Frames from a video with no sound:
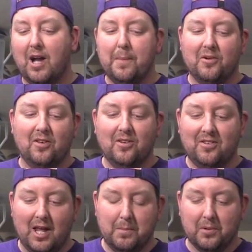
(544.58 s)
or how much did
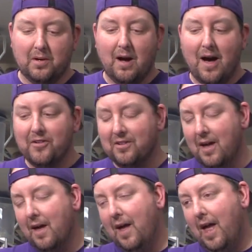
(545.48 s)
this animal cost?
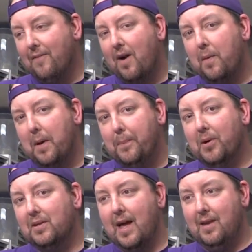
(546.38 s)
If I were to
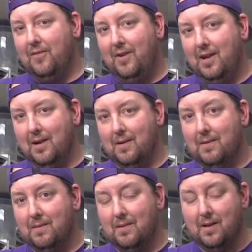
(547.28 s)
put that in a video,
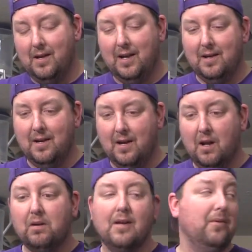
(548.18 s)
like, and
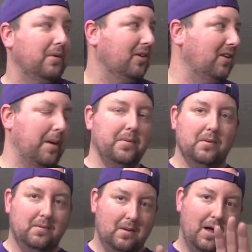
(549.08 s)
I'll give you an example.
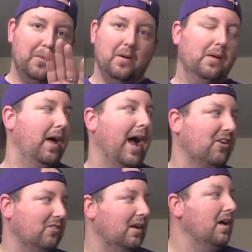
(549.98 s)
I will,
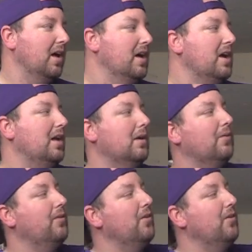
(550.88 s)
actually. You know, for